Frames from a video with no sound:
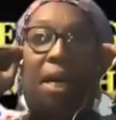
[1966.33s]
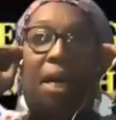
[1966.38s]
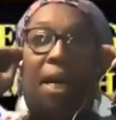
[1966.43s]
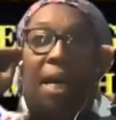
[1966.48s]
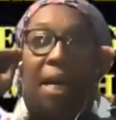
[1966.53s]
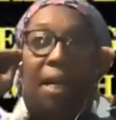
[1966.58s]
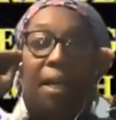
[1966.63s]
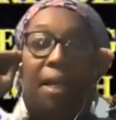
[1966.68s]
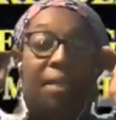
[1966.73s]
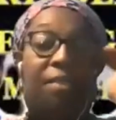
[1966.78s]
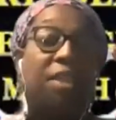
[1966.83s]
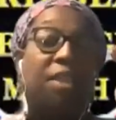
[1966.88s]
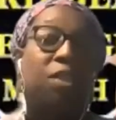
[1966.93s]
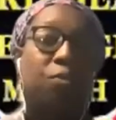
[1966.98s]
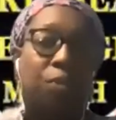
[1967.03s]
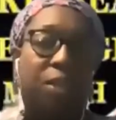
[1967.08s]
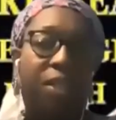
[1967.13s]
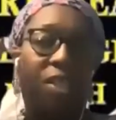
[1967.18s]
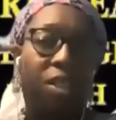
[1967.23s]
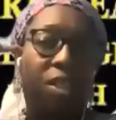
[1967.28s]
And to see, the
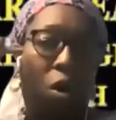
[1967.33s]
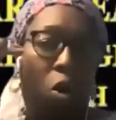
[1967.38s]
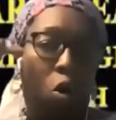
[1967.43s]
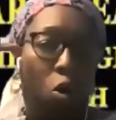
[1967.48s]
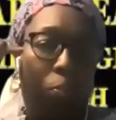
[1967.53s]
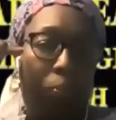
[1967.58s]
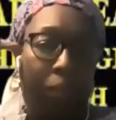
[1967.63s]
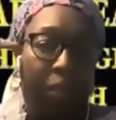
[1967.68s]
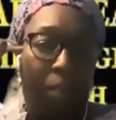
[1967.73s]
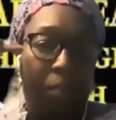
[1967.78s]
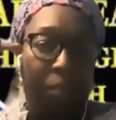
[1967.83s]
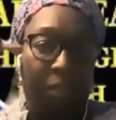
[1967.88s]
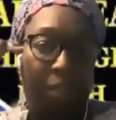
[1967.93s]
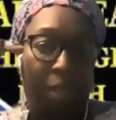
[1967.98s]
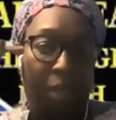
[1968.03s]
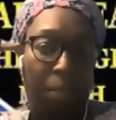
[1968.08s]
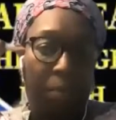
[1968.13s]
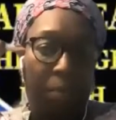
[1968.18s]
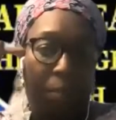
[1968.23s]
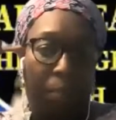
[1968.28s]
reason Hope keeps
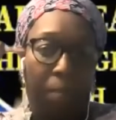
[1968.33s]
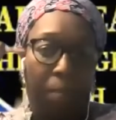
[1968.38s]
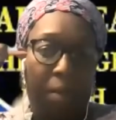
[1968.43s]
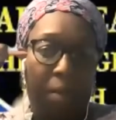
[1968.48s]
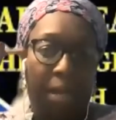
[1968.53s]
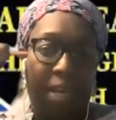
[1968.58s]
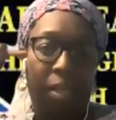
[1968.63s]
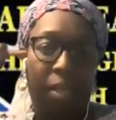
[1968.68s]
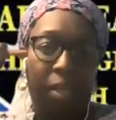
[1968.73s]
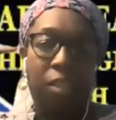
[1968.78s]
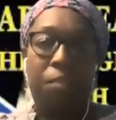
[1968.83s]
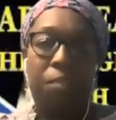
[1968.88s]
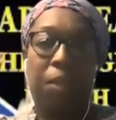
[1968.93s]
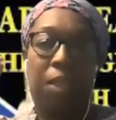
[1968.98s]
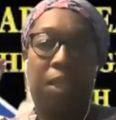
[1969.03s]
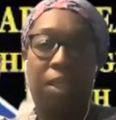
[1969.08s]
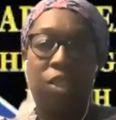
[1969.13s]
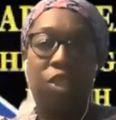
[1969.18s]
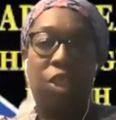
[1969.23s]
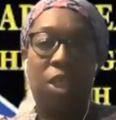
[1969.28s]
coming up in my head is
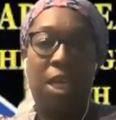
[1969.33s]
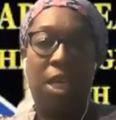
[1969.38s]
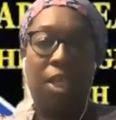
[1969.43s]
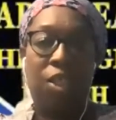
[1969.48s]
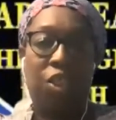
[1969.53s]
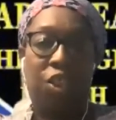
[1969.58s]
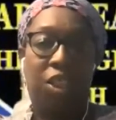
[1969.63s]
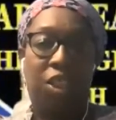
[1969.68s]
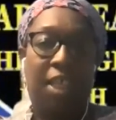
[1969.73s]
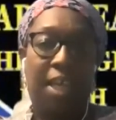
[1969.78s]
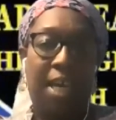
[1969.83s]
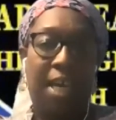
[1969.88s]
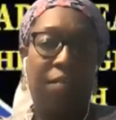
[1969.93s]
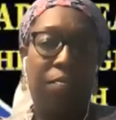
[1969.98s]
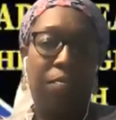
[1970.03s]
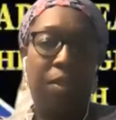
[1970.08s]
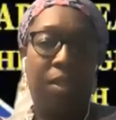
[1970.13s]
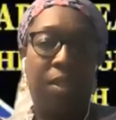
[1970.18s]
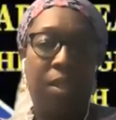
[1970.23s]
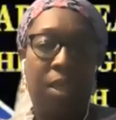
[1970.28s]
because she gave
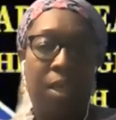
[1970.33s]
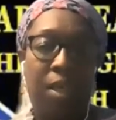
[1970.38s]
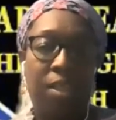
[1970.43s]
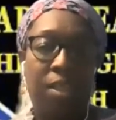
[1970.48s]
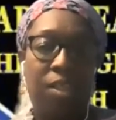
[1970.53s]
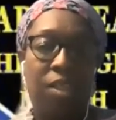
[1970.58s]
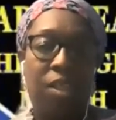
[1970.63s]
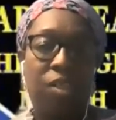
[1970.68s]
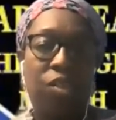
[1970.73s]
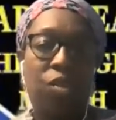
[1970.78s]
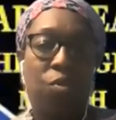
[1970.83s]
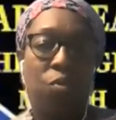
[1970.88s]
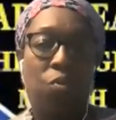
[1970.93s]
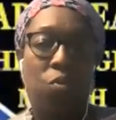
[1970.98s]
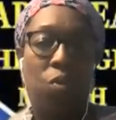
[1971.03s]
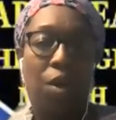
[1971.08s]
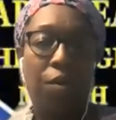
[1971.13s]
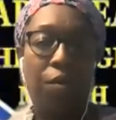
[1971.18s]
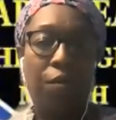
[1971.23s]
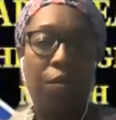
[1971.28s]
me such a
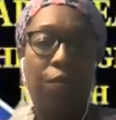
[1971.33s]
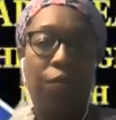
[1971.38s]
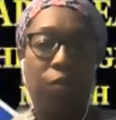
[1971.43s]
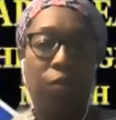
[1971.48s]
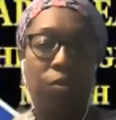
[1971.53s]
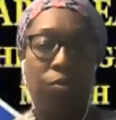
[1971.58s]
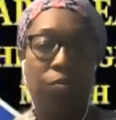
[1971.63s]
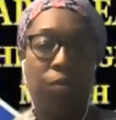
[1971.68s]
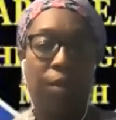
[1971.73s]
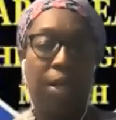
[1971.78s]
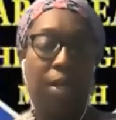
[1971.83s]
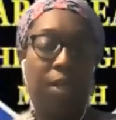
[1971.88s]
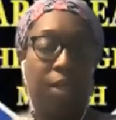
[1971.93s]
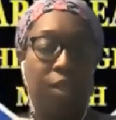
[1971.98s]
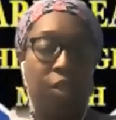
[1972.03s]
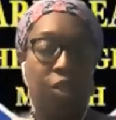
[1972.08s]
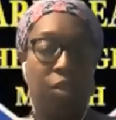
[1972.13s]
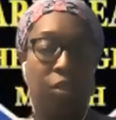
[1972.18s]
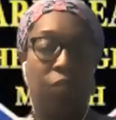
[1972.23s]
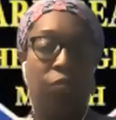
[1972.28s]
wonderful
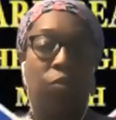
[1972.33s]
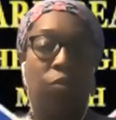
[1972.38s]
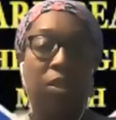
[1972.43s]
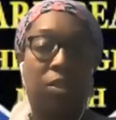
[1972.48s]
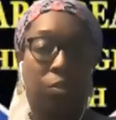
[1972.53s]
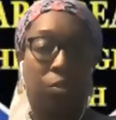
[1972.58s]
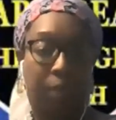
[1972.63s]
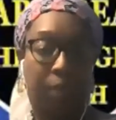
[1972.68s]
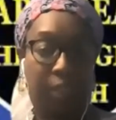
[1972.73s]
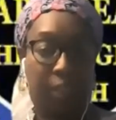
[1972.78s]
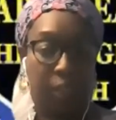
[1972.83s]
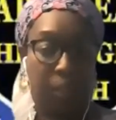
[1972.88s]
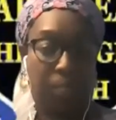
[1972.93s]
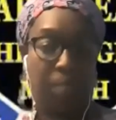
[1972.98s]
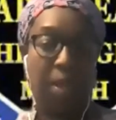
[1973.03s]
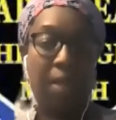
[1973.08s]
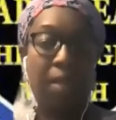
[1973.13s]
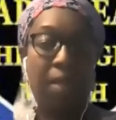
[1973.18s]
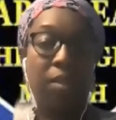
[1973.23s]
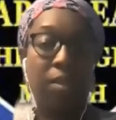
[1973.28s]
rendition of what to
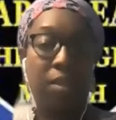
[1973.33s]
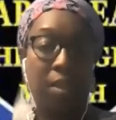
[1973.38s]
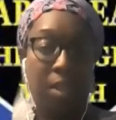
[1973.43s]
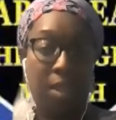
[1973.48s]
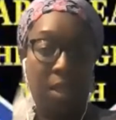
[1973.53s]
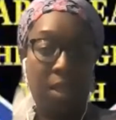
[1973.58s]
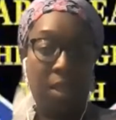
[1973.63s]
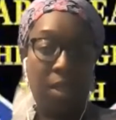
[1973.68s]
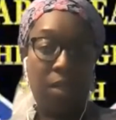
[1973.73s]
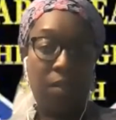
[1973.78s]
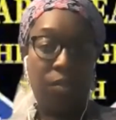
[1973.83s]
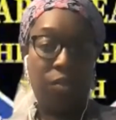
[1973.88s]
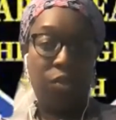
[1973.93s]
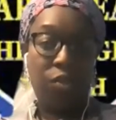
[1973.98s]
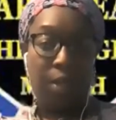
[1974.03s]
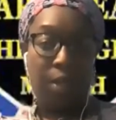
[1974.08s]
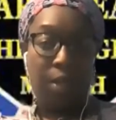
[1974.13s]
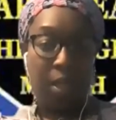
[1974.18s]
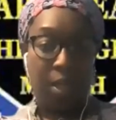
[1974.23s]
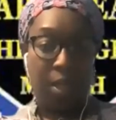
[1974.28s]
expect
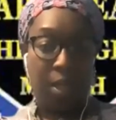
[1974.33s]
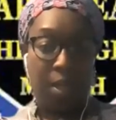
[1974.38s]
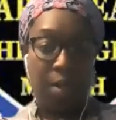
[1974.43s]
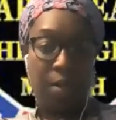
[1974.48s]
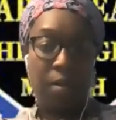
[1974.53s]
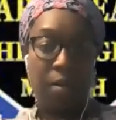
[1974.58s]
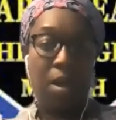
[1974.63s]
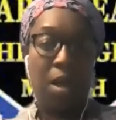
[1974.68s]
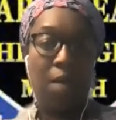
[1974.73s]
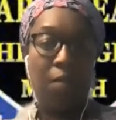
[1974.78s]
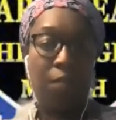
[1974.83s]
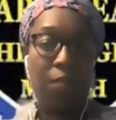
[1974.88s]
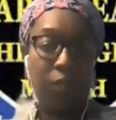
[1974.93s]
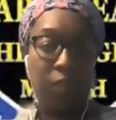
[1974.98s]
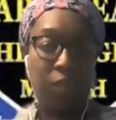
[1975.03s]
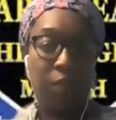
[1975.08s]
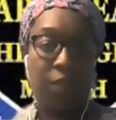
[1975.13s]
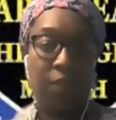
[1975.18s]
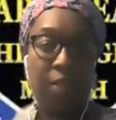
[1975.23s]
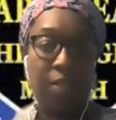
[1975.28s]
during their
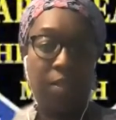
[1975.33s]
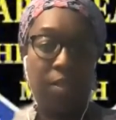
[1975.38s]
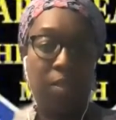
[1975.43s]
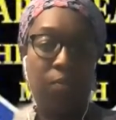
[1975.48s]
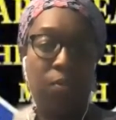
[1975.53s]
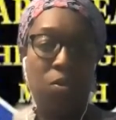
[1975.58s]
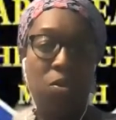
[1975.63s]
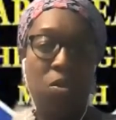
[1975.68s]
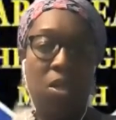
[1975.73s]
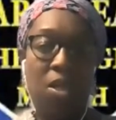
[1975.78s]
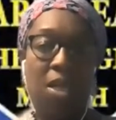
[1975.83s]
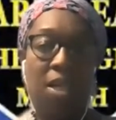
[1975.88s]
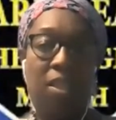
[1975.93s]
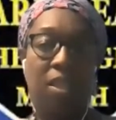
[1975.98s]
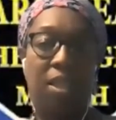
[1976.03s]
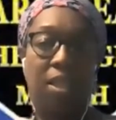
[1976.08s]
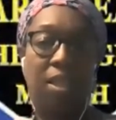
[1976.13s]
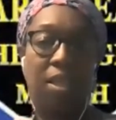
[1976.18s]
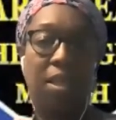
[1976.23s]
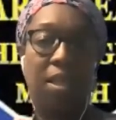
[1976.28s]
conference and festival,
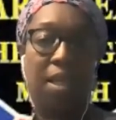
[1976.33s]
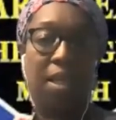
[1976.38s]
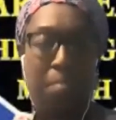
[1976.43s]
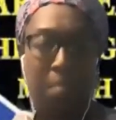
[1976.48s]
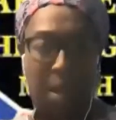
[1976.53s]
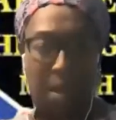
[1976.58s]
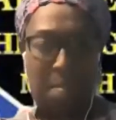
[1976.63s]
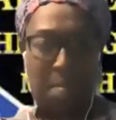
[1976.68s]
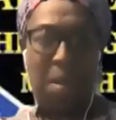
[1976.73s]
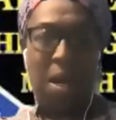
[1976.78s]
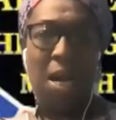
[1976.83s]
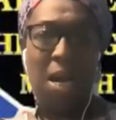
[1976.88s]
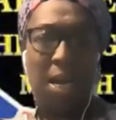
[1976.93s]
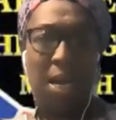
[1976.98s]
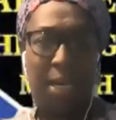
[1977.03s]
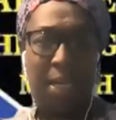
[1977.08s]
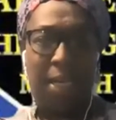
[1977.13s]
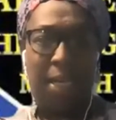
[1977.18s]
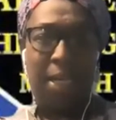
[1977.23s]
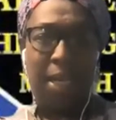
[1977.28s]
that in my
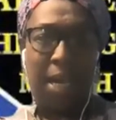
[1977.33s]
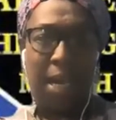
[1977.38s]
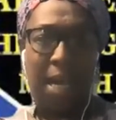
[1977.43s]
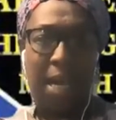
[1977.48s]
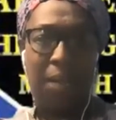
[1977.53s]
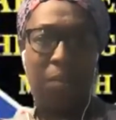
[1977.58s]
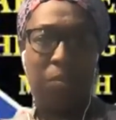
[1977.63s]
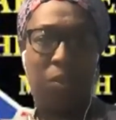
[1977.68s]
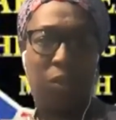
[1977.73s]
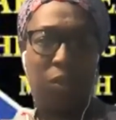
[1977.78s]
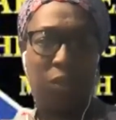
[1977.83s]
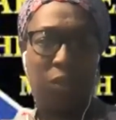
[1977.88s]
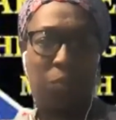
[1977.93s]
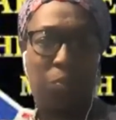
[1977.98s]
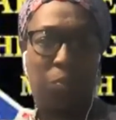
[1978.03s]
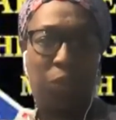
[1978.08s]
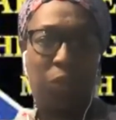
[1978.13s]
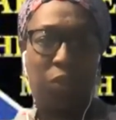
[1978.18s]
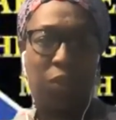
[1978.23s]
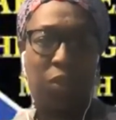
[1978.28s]
mind, I
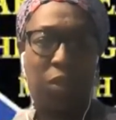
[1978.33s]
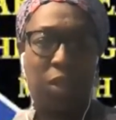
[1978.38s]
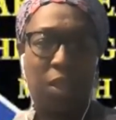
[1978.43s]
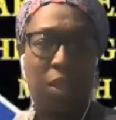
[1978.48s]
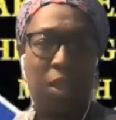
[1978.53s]
just was